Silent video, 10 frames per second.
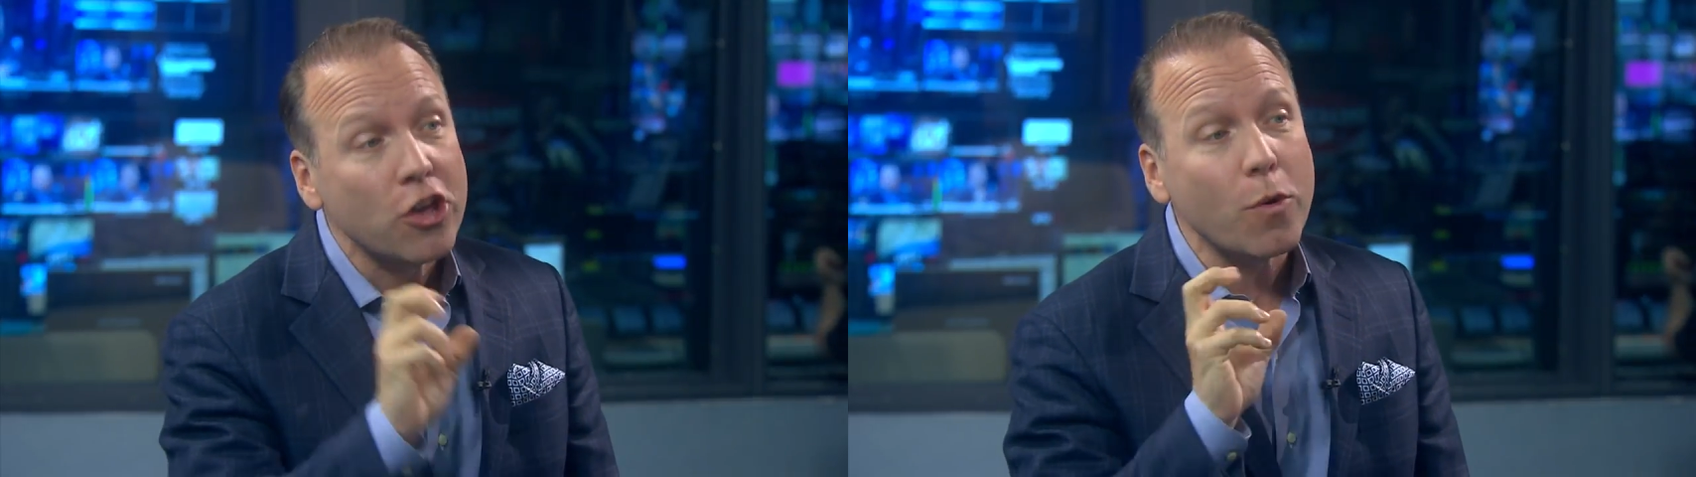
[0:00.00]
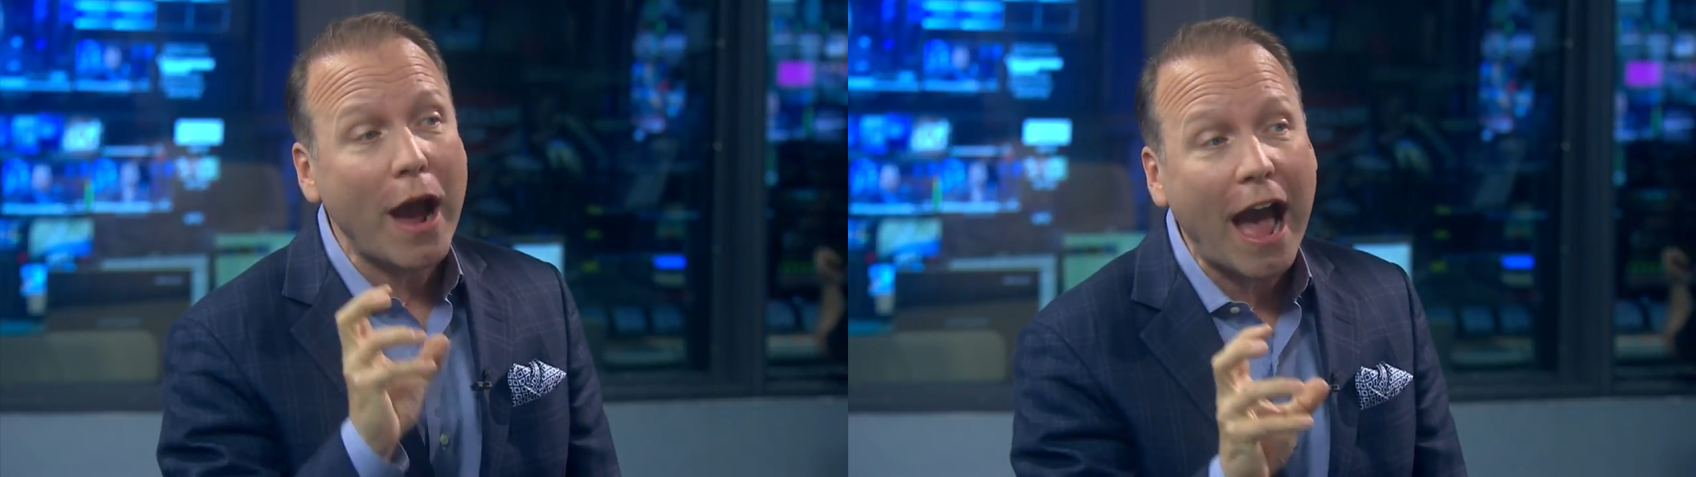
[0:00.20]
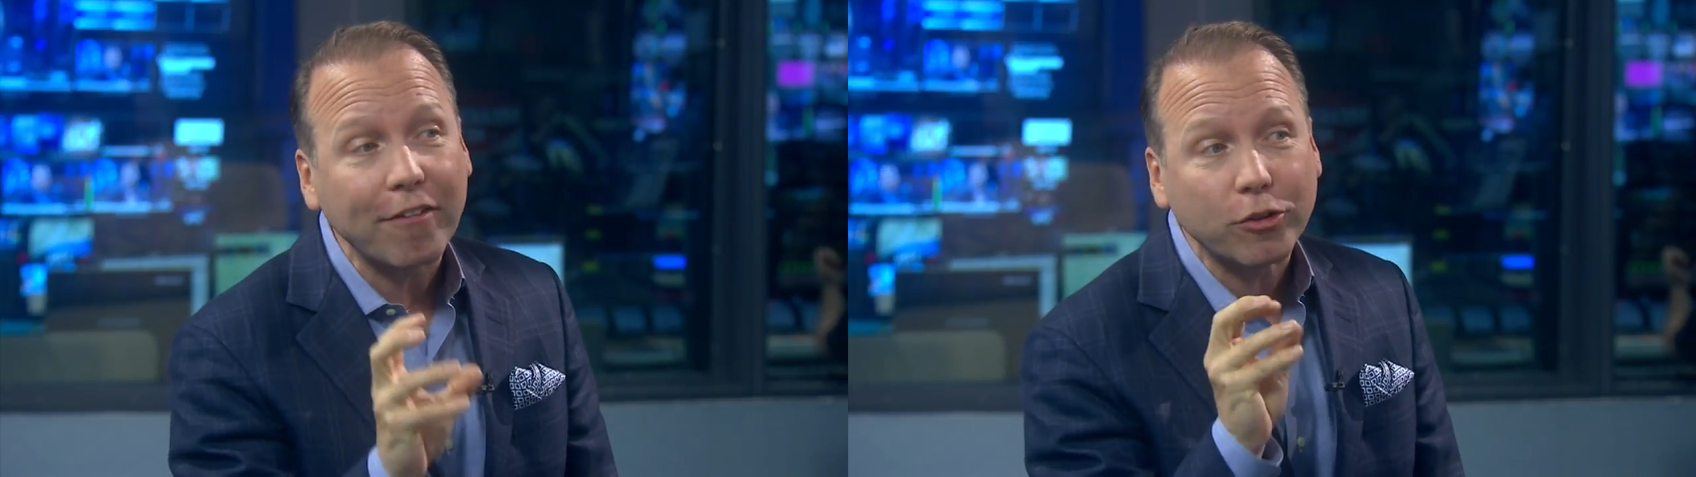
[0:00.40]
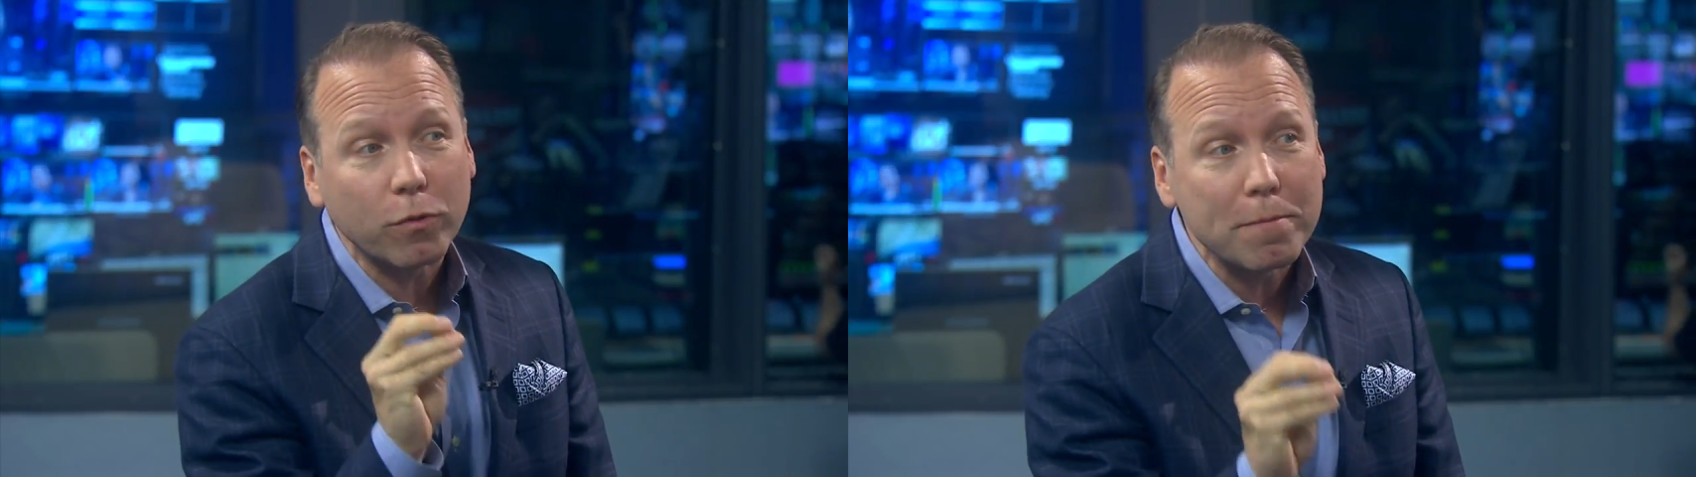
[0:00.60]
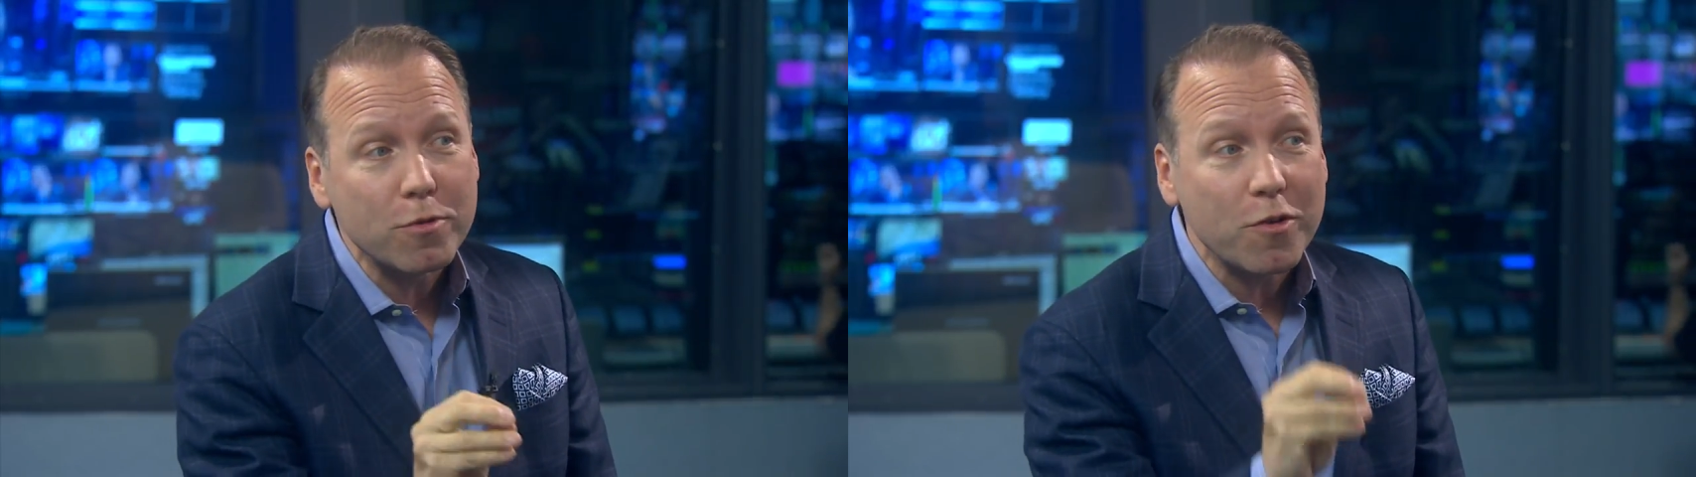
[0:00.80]
You okay. have to
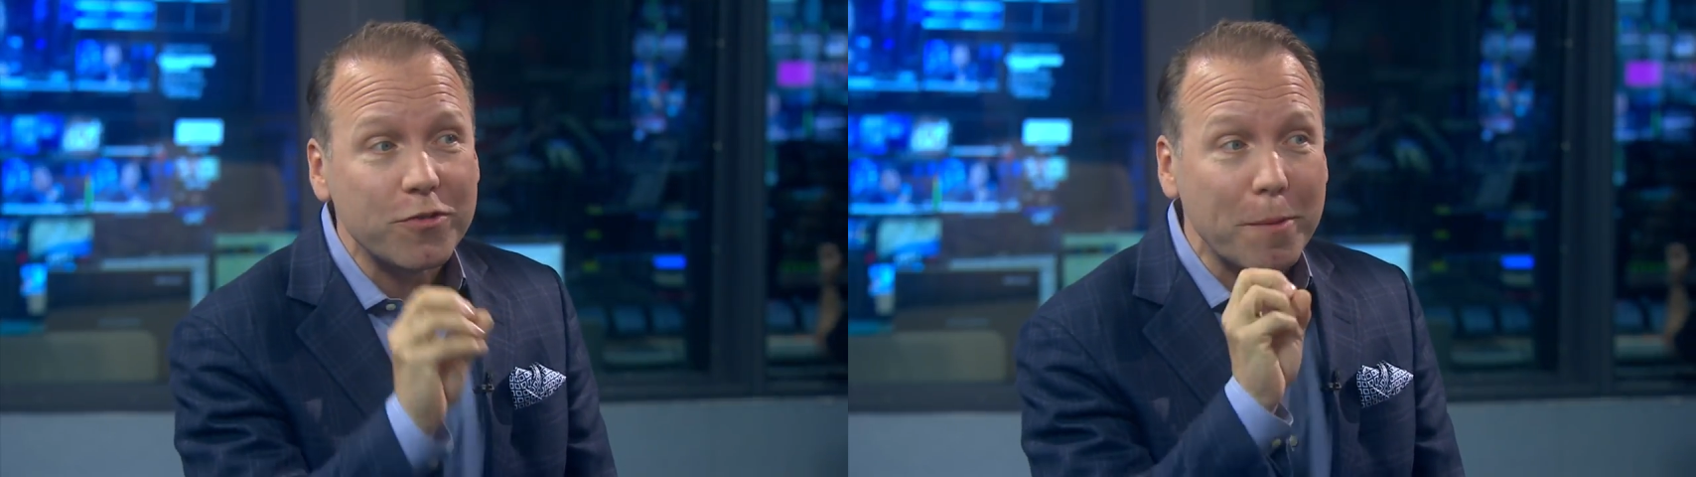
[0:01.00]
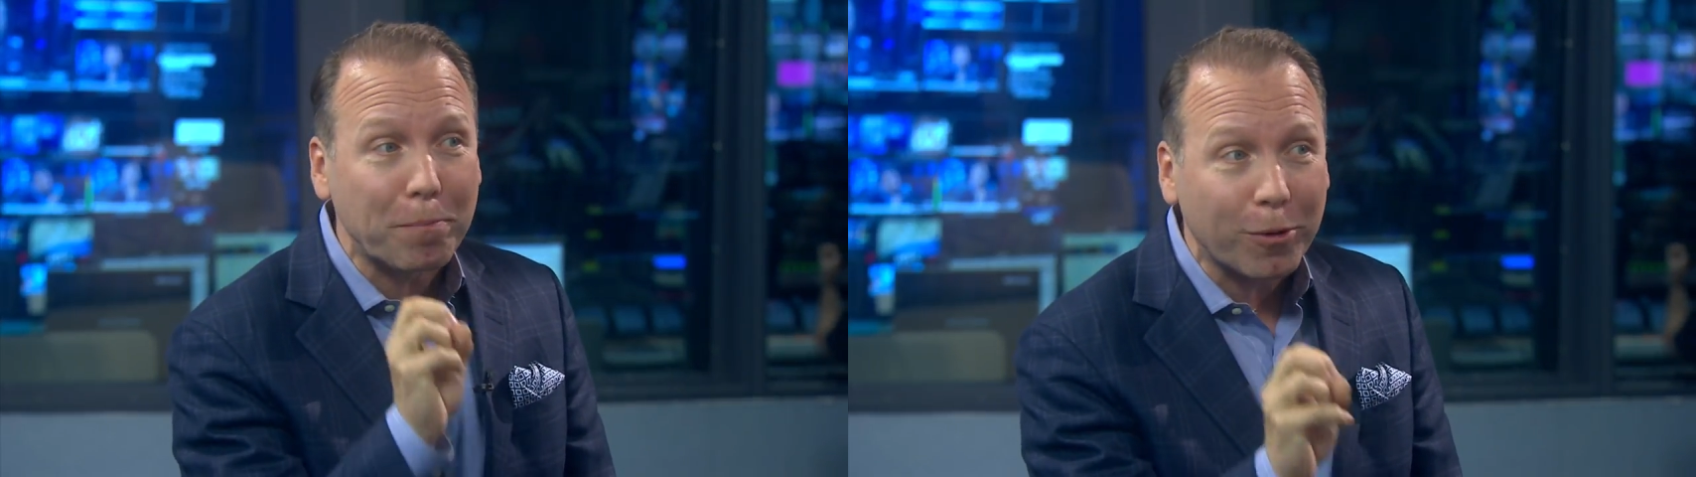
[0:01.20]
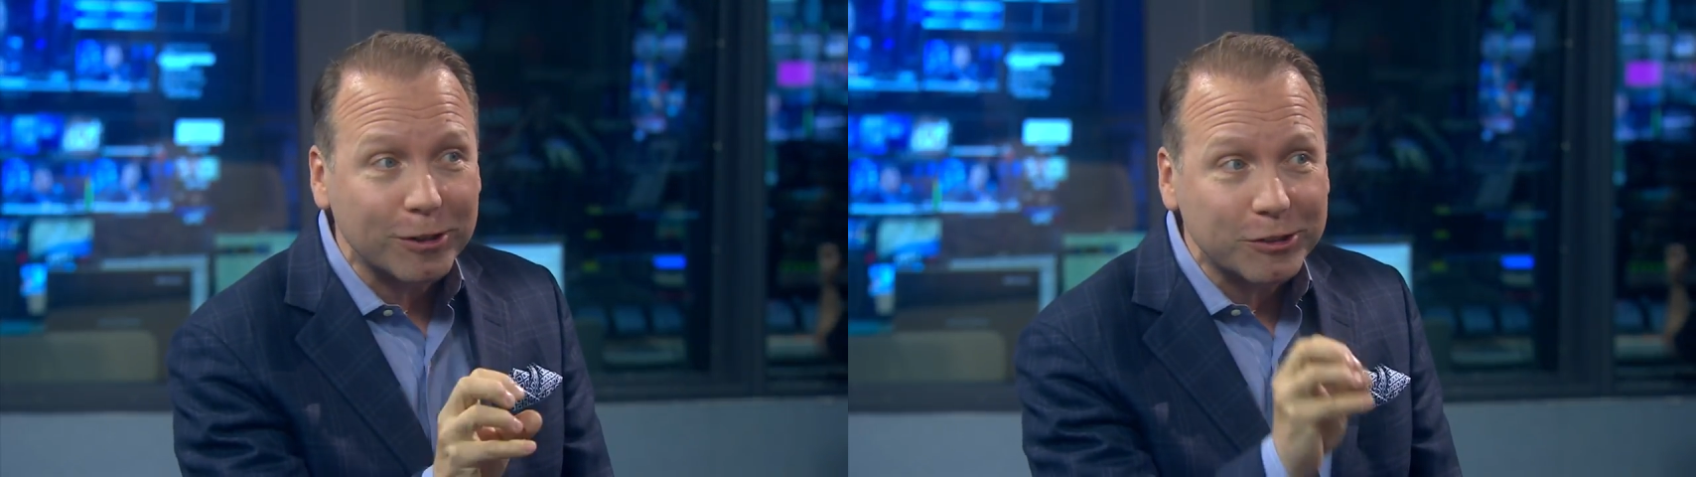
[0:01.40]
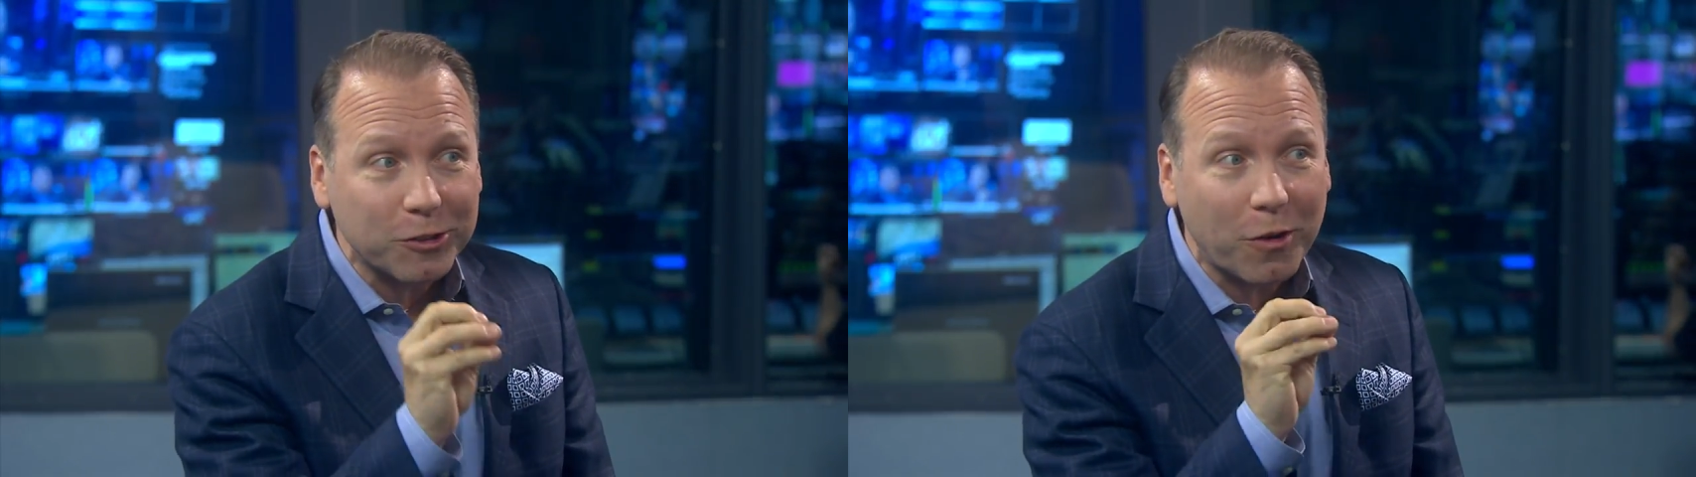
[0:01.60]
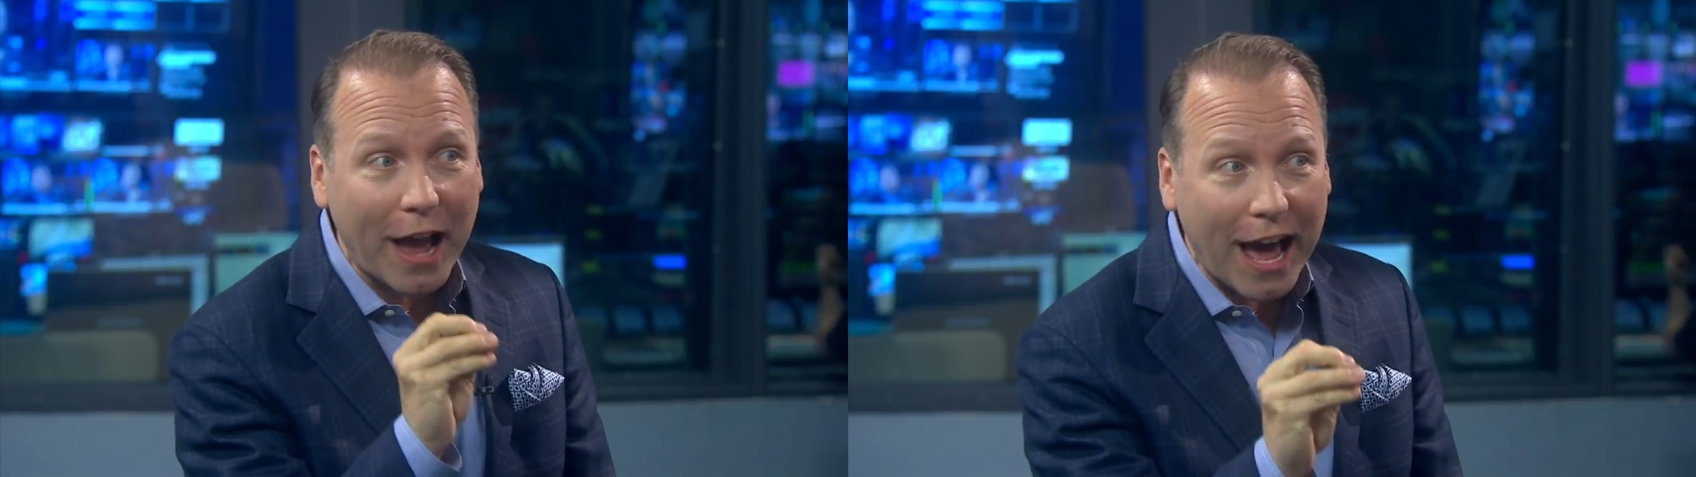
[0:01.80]
remove the personal